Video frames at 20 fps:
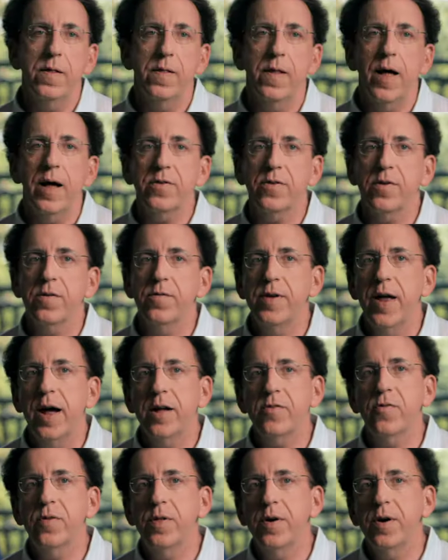lots of
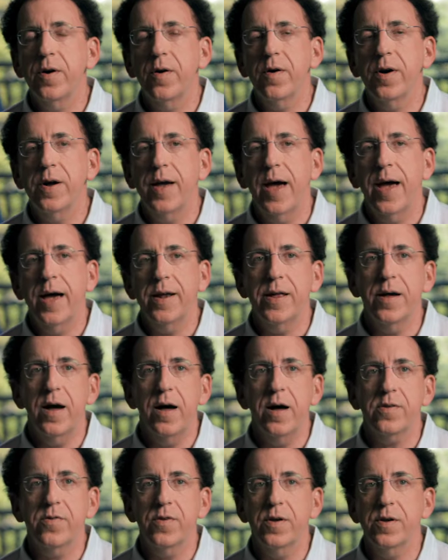naturally occurring
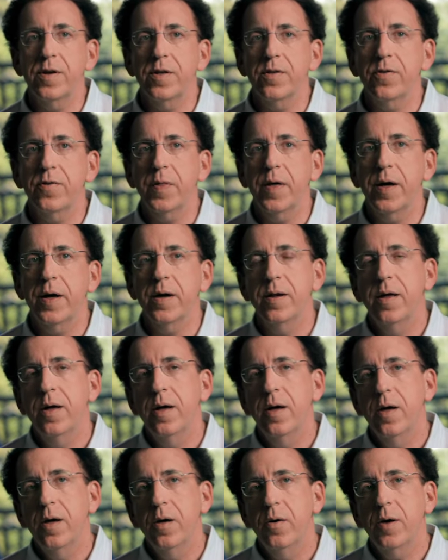antioxidants that,
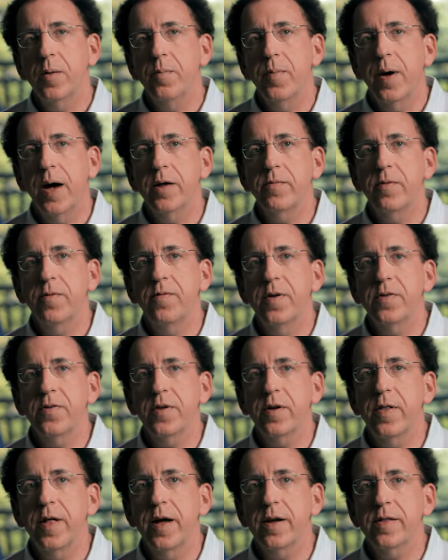combined with
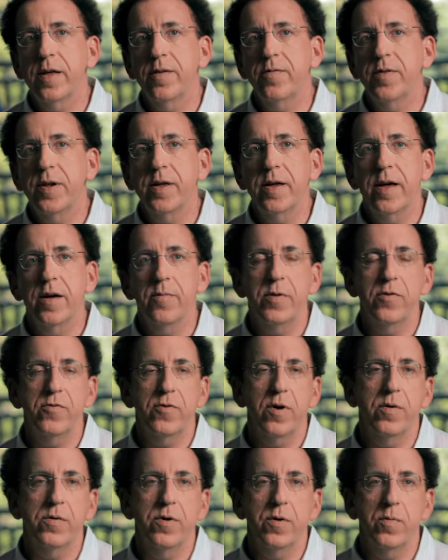physical activity, have been
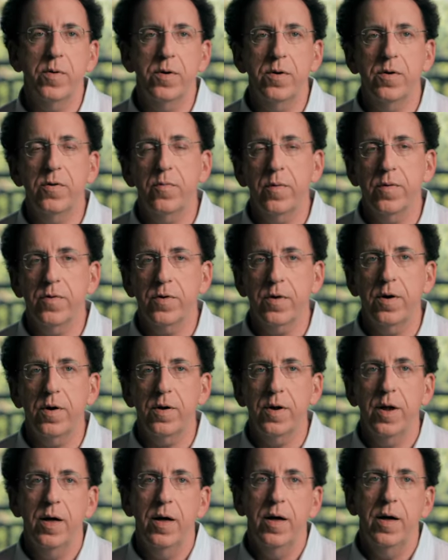shown to reduce what's
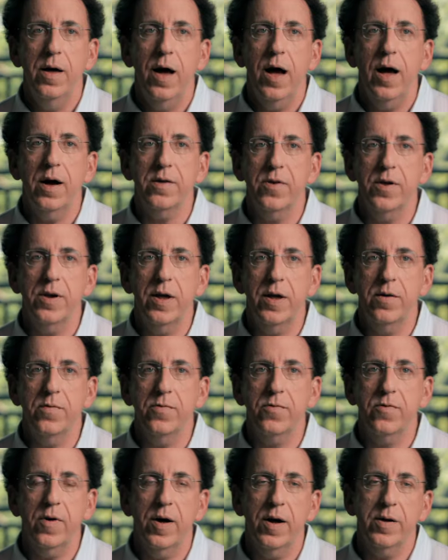called oxidative
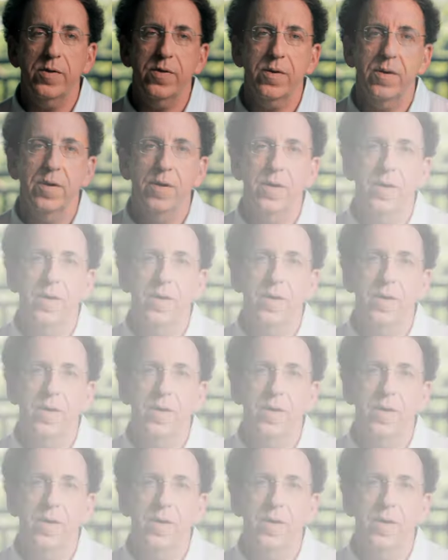stress.